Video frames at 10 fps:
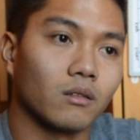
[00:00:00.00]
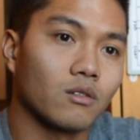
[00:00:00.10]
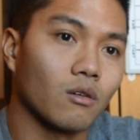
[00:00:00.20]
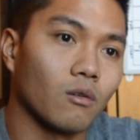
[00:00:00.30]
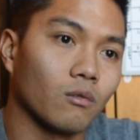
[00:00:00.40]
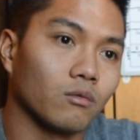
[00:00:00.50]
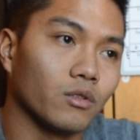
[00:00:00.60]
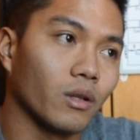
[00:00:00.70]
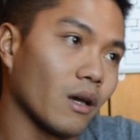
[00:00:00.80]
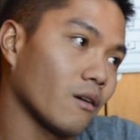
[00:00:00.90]
So
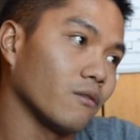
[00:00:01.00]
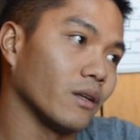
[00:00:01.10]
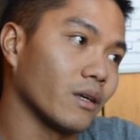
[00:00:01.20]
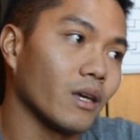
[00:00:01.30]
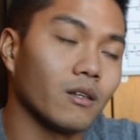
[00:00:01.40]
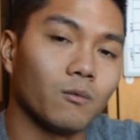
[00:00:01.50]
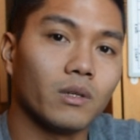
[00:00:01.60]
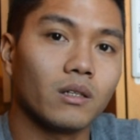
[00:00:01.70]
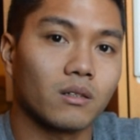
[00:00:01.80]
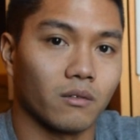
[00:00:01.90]
you'll have like 8
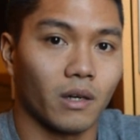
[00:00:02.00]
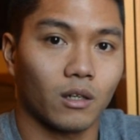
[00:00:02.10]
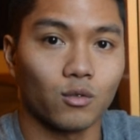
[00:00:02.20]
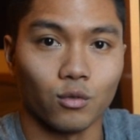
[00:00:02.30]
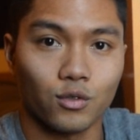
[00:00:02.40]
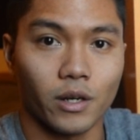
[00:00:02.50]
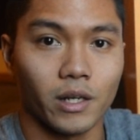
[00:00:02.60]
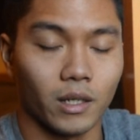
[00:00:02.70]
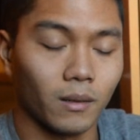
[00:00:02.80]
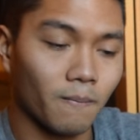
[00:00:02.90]
weeks of actual
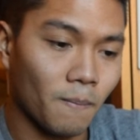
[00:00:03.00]
training.